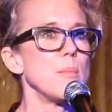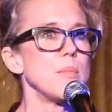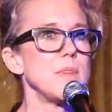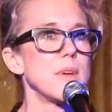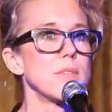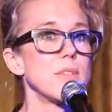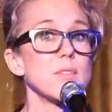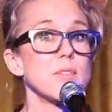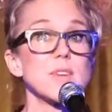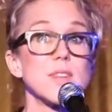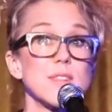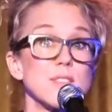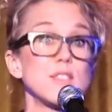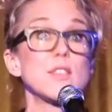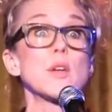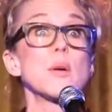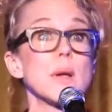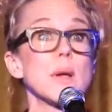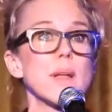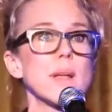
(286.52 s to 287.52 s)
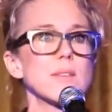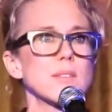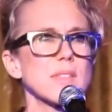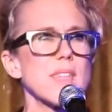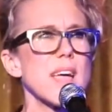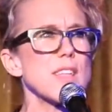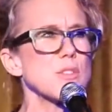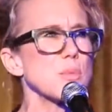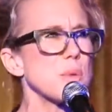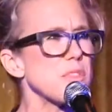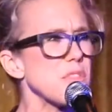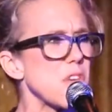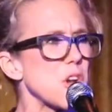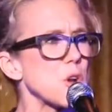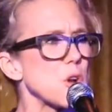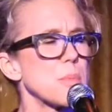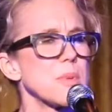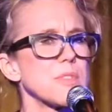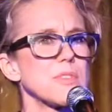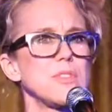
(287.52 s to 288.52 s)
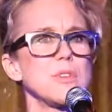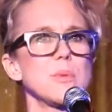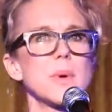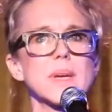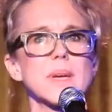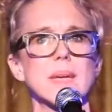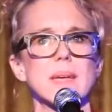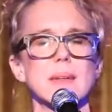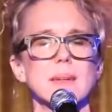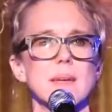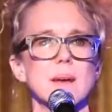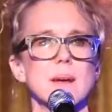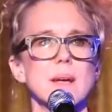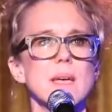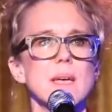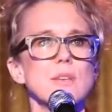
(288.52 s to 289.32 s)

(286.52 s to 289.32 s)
Never even considered it. I was like, that's what therapists do. I get it now.